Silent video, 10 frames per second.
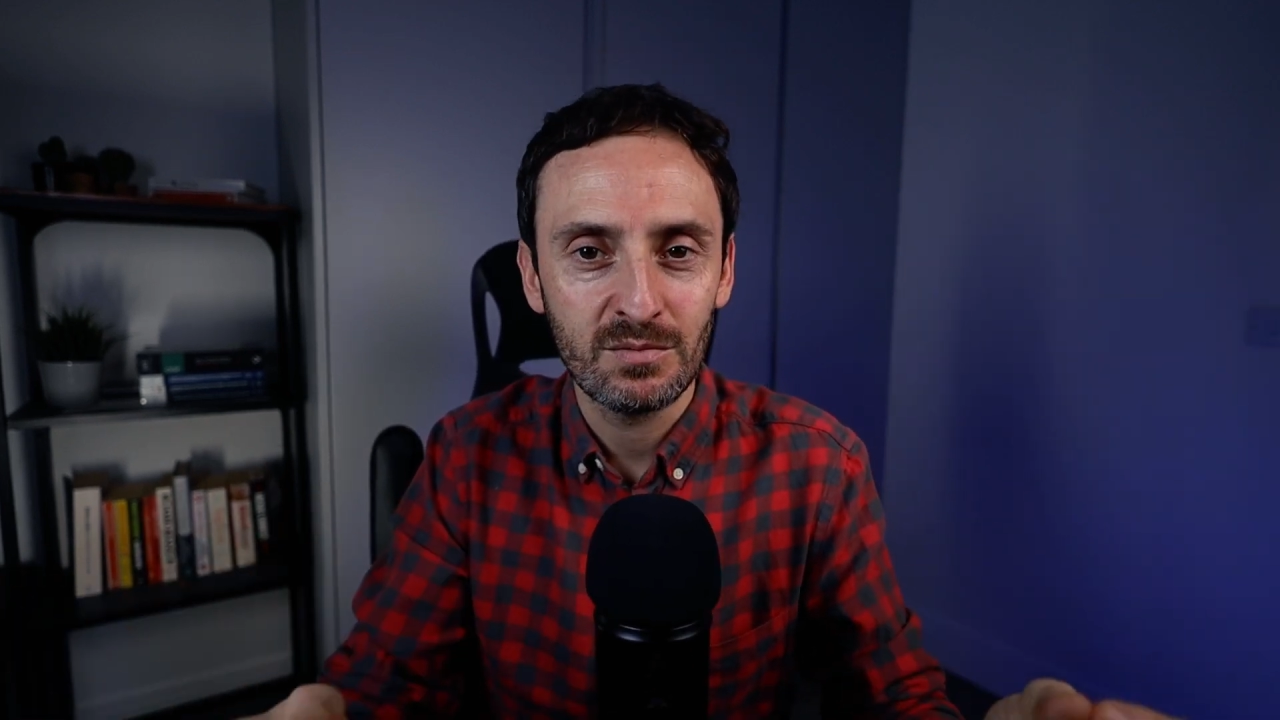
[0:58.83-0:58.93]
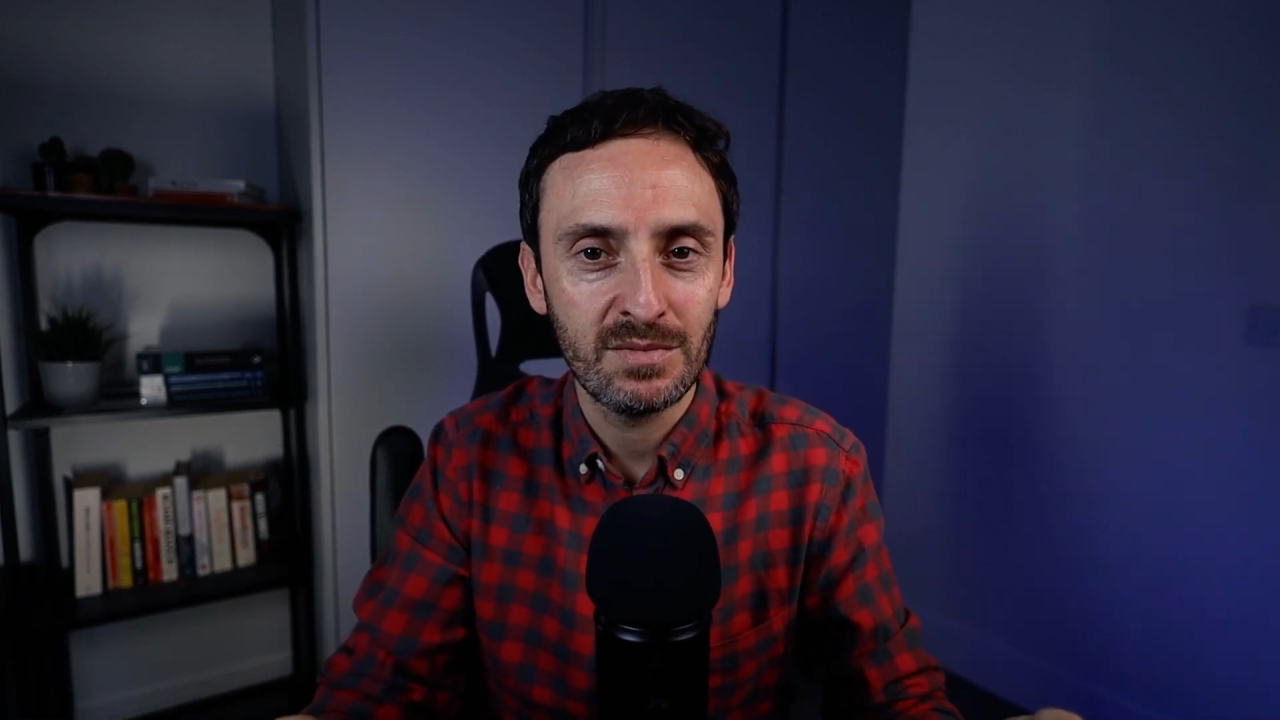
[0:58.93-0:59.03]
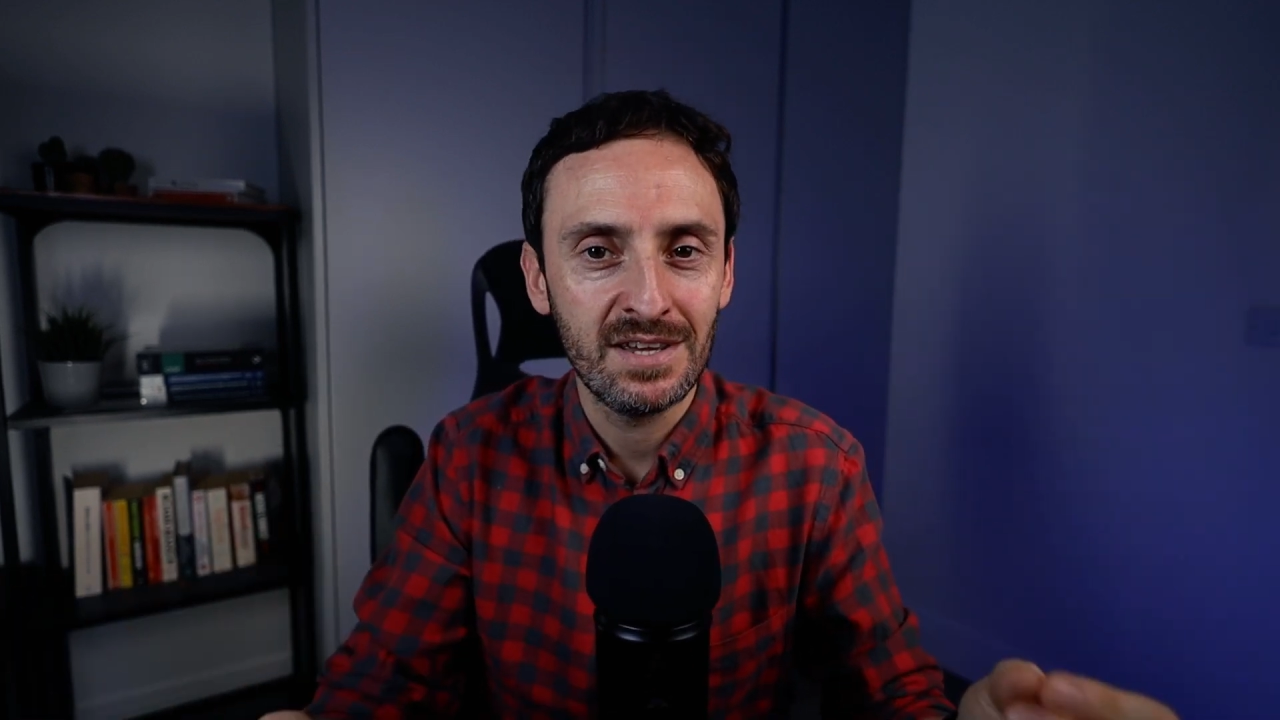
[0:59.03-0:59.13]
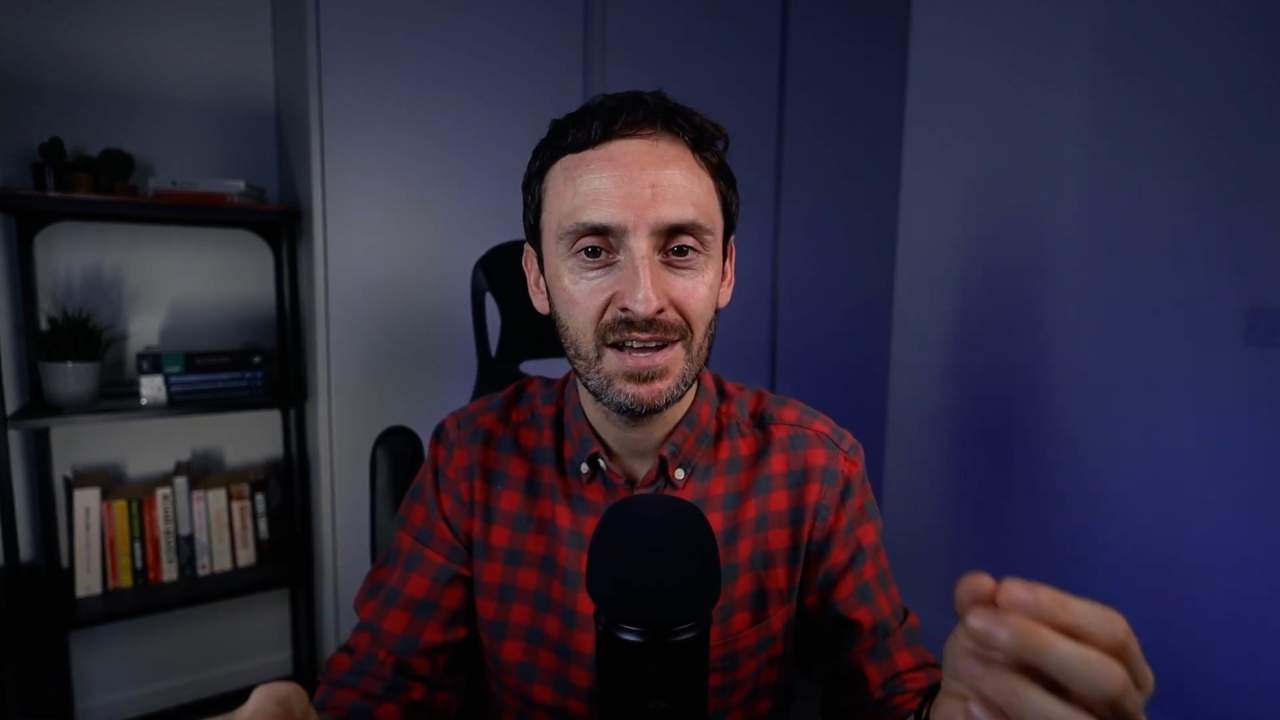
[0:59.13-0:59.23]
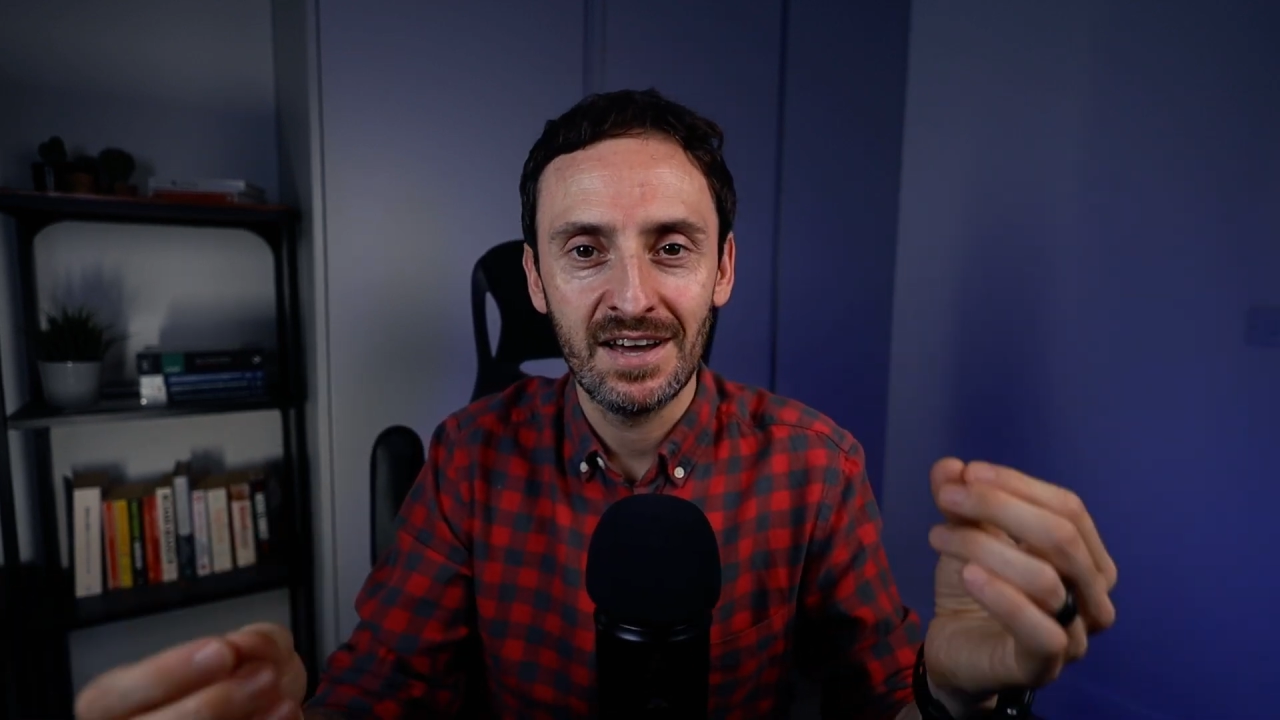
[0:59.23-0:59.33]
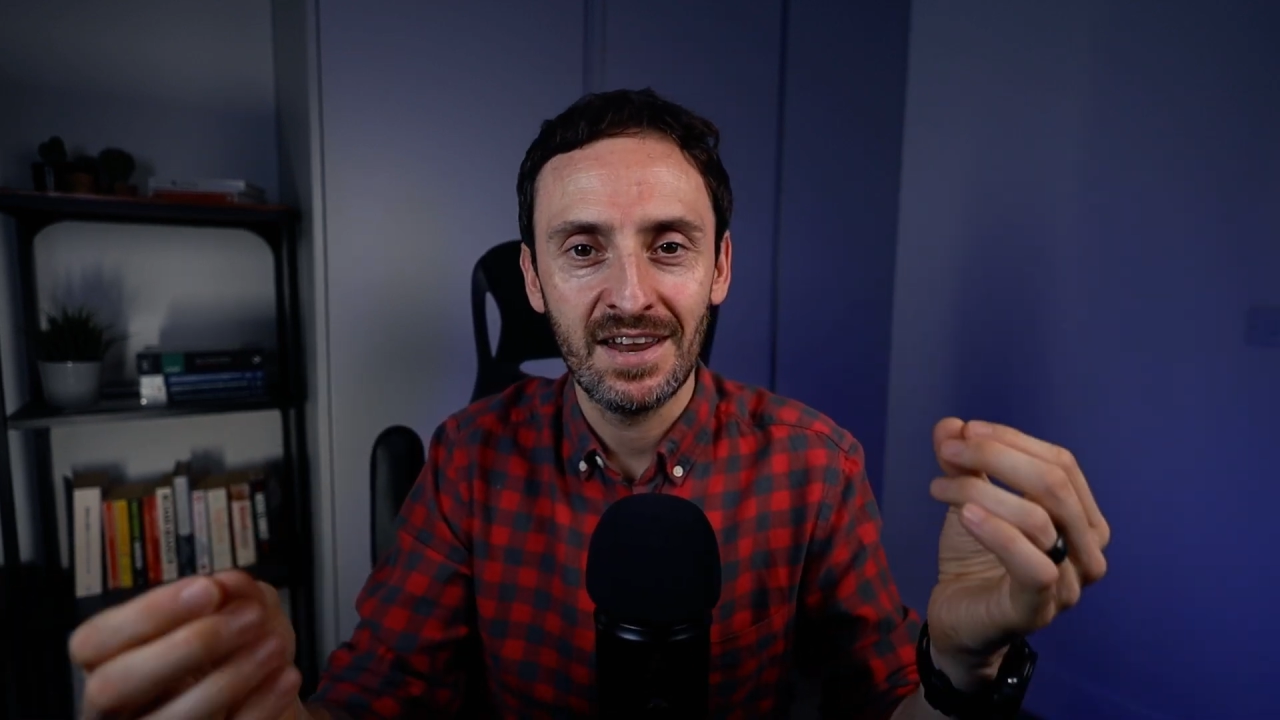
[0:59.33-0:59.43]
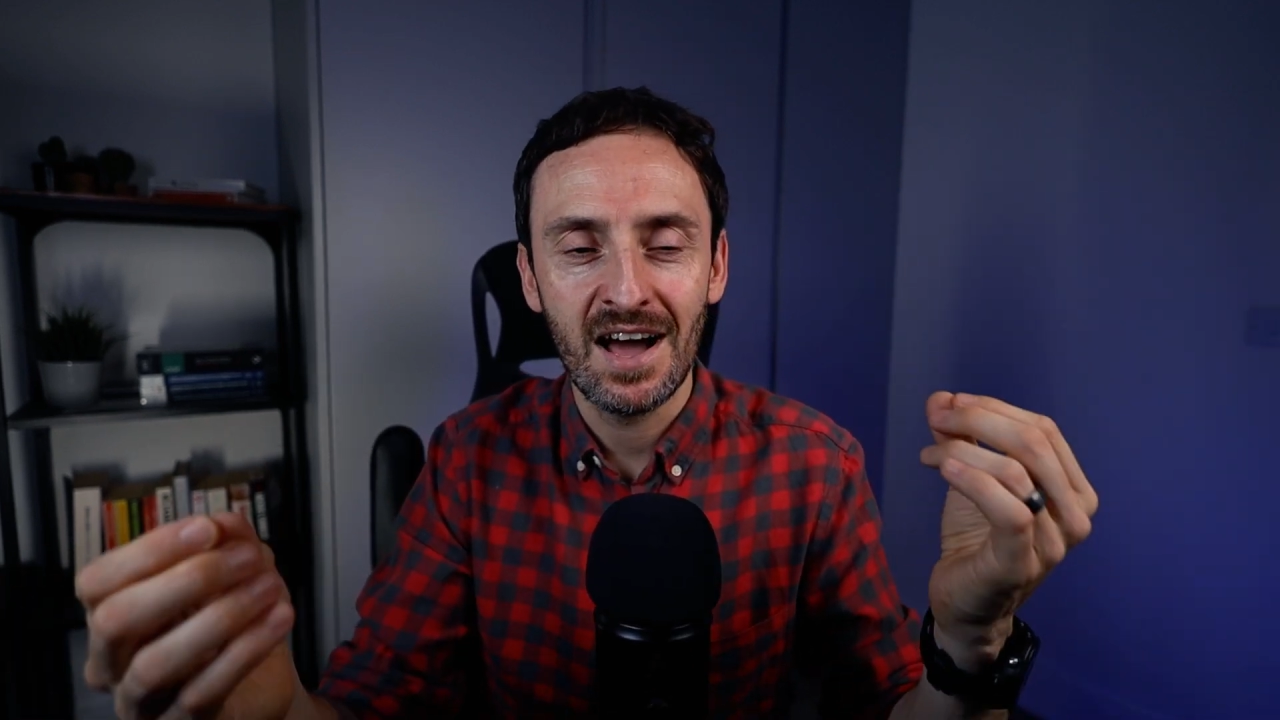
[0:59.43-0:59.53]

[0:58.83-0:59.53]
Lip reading: to me and